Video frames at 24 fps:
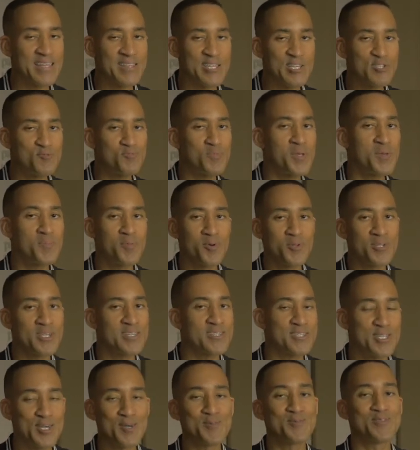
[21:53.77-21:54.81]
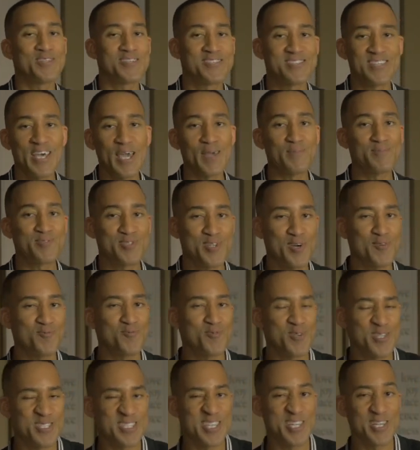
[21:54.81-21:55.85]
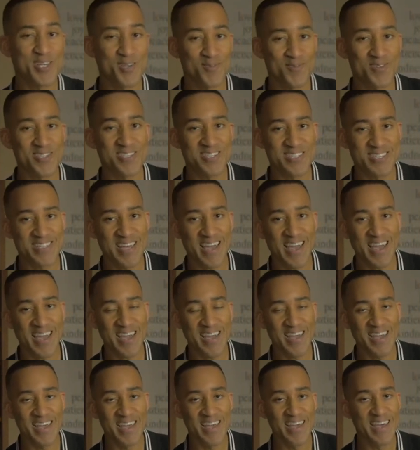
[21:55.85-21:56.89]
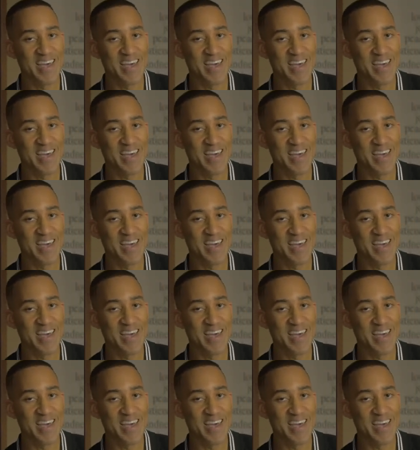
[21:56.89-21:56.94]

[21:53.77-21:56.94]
these people didn't deal with the same stuff we're dealing with today.